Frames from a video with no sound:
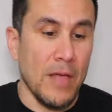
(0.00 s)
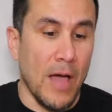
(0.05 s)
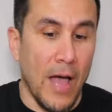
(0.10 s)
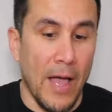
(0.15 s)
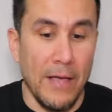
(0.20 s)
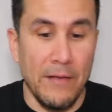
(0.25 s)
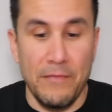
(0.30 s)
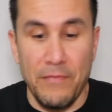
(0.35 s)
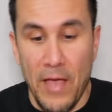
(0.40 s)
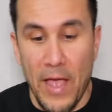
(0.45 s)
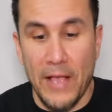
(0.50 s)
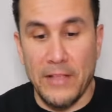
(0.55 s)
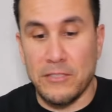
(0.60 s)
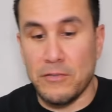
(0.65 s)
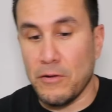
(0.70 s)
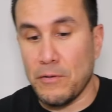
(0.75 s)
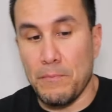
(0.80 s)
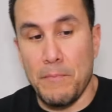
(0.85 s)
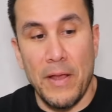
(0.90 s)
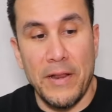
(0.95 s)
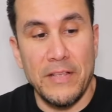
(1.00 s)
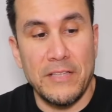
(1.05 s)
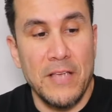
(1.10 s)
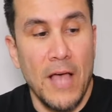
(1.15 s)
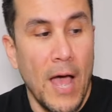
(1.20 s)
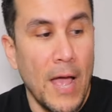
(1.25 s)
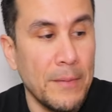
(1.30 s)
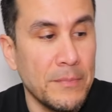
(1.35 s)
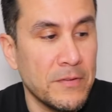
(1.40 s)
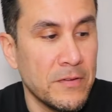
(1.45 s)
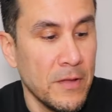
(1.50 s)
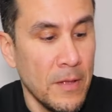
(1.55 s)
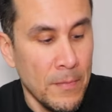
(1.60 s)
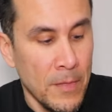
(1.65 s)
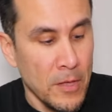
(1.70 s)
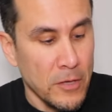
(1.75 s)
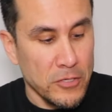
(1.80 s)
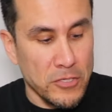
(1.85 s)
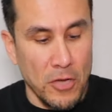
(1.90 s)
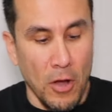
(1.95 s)
I've answered many times.
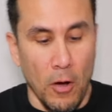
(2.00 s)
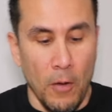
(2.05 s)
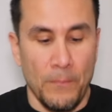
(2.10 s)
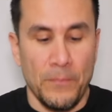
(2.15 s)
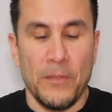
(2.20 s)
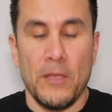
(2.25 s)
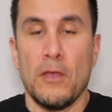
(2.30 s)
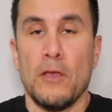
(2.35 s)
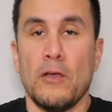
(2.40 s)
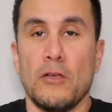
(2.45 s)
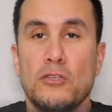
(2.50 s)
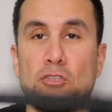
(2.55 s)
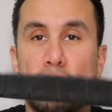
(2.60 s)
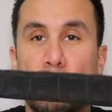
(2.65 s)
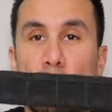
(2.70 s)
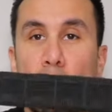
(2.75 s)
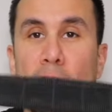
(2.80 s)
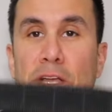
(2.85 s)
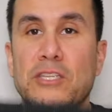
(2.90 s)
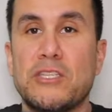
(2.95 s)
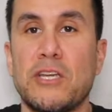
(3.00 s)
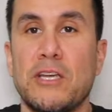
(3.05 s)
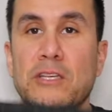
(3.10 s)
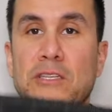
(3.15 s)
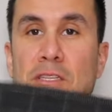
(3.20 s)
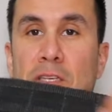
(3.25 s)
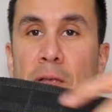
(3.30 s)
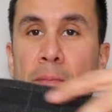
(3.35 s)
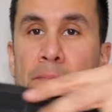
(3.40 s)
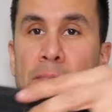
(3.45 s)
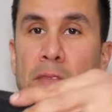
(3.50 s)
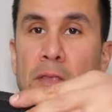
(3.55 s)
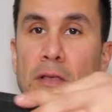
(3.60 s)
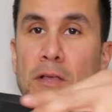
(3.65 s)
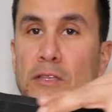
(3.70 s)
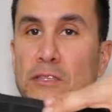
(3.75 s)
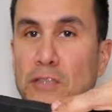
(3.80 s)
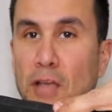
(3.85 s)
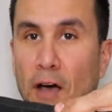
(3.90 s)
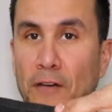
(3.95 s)
So 2 inches,
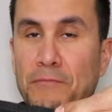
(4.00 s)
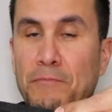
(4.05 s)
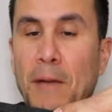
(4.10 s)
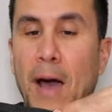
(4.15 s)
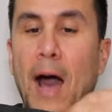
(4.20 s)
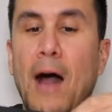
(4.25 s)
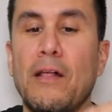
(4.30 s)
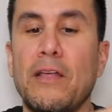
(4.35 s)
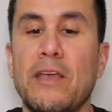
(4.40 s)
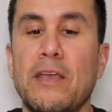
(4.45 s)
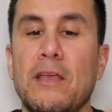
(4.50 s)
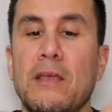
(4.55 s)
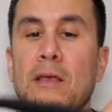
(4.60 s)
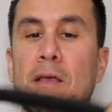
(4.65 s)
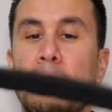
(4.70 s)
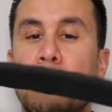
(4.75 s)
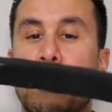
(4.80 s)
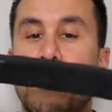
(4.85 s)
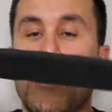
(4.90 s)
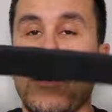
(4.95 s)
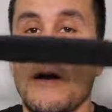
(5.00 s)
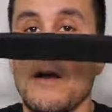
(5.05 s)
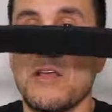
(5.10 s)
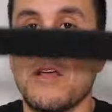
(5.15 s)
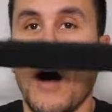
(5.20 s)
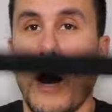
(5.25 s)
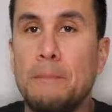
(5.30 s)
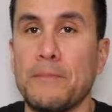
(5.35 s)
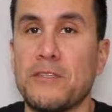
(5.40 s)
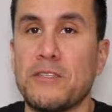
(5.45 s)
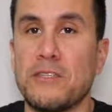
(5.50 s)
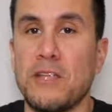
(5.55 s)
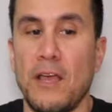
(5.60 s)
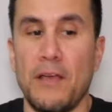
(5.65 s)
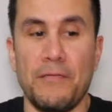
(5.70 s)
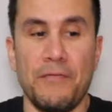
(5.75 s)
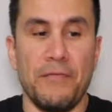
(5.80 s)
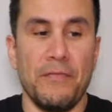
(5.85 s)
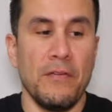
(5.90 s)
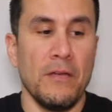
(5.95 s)
tough Molle, comes
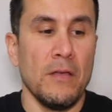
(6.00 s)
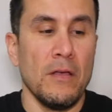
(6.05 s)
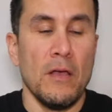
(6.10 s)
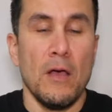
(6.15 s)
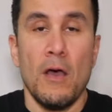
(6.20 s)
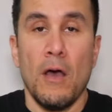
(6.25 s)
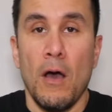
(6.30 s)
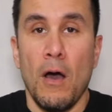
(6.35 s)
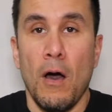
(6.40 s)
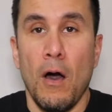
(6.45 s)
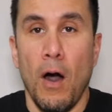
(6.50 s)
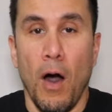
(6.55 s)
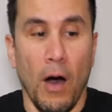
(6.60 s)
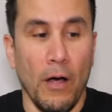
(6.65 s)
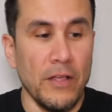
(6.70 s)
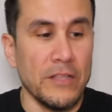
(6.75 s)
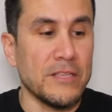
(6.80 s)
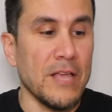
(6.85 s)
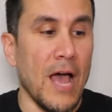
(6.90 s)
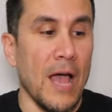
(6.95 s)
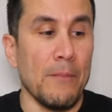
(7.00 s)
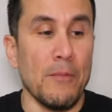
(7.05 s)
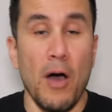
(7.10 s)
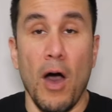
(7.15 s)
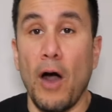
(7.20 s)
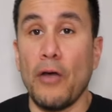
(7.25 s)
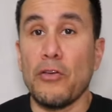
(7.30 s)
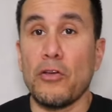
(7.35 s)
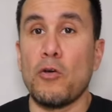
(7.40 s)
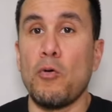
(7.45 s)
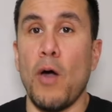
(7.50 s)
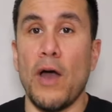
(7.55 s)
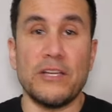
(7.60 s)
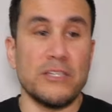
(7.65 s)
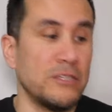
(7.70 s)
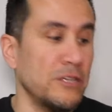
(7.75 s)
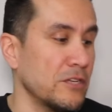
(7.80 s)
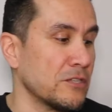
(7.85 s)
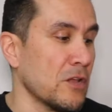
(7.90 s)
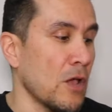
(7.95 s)
stiff all the time. Other
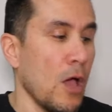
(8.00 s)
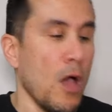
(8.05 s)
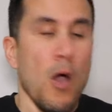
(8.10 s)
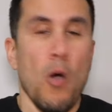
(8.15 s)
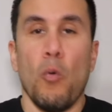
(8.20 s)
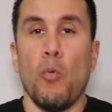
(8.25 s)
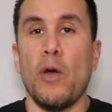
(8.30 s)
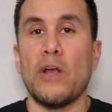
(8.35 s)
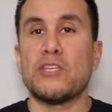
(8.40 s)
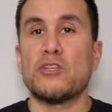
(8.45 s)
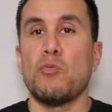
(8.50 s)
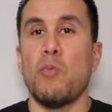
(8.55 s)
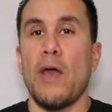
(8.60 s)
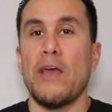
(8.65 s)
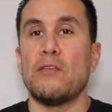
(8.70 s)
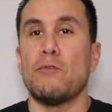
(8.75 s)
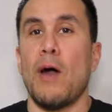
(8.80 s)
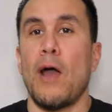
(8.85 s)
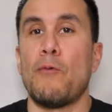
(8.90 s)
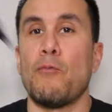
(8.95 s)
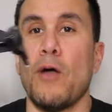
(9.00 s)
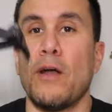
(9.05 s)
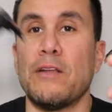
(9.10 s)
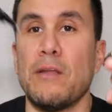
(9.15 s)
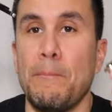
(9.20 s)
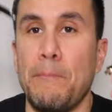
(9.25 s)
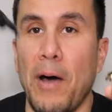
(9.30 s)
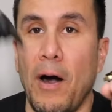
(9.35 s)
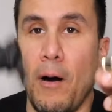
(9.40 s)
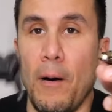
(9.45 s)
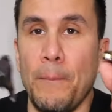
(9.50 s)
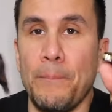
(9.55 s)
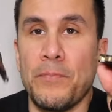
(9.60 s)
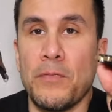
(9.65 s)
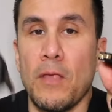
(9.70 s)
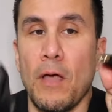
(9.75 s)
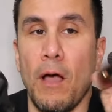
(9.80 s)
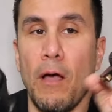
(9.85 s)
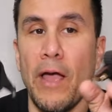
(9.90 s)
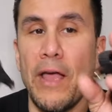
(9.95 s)
question is, which way do I run the belt?
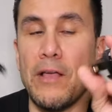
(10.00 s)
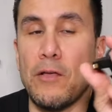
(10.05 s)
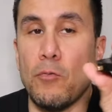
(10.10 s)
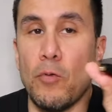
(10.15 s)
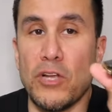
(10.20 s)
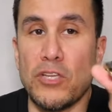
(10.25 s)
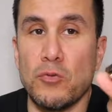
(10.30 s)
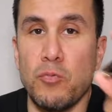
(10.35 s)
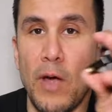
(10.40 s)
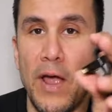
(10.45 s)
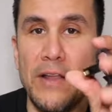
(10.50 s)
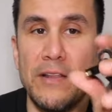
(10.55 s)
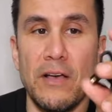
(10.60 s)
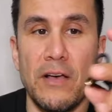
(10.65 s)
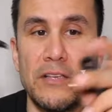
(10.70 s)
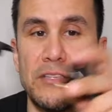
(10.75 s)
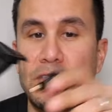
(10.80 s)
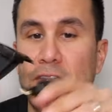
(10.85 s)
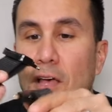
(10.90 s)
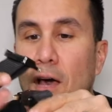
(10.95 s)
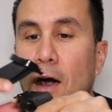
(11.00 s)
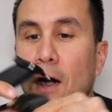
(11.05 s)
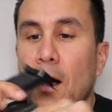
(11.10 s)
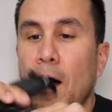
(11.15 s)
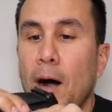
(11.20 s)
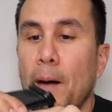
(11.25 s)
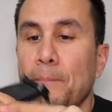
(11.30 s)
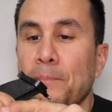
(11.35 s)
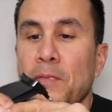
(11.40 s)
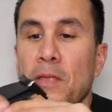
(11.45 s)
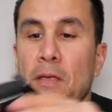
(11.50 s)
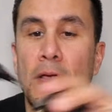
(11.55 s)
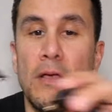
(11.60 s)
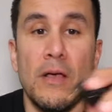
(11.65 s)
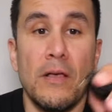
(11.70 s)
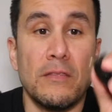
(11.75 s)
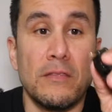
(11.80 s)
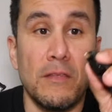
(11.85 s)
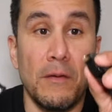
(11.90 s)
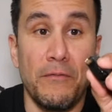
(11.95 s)
All right, which way does the
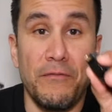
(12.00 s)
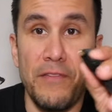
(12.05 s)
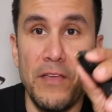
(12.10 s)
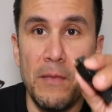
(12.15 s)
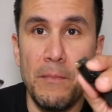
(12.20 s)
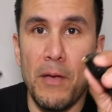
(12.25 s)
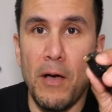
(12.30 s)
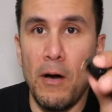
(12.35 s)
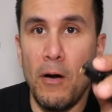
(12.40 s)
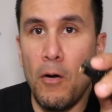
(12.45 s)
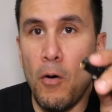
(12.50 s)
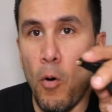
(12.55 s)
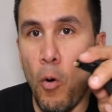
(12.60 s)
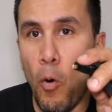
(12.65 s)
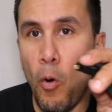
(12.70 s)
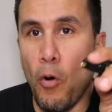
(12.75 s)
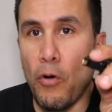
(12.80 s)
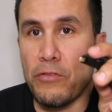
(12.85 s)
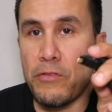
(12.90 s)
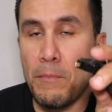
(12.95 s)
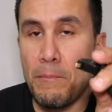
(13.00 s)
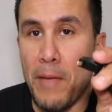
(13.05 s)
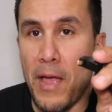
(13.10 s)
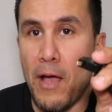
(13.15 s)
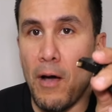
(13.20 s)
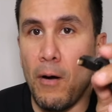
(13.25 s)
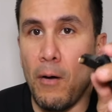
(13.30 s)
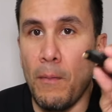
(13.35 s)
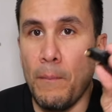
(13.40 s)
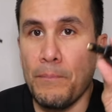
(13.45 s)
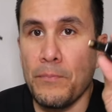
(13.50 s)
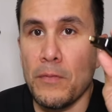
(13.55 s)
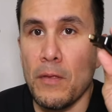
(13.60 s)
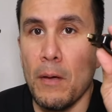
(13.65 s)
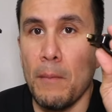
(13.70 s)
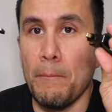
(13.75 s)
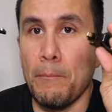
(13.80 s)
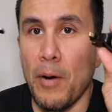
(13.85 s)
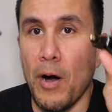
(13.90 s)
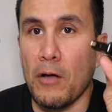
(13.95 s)
female or the male
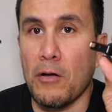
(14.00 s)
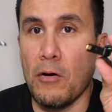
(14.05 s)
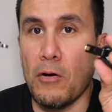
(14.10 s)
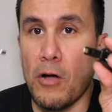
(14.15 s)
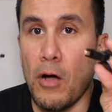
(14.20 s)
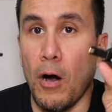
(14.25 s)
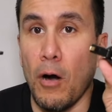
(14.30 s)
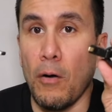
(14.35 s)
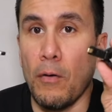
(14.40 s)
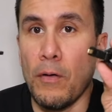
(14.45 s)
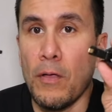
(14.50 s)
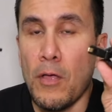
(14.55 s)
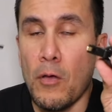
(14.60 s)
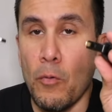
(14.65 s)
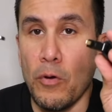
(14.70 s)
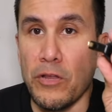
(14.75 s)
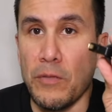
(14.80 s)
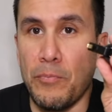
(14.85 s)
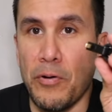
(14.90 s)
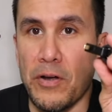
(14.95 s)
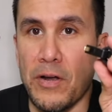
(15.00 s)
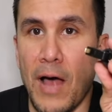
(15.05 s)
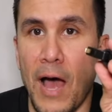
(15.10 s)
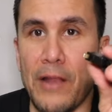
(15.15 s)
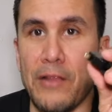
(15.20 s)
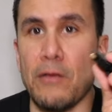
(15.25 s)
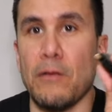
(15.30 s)
buckle go when you put it on you?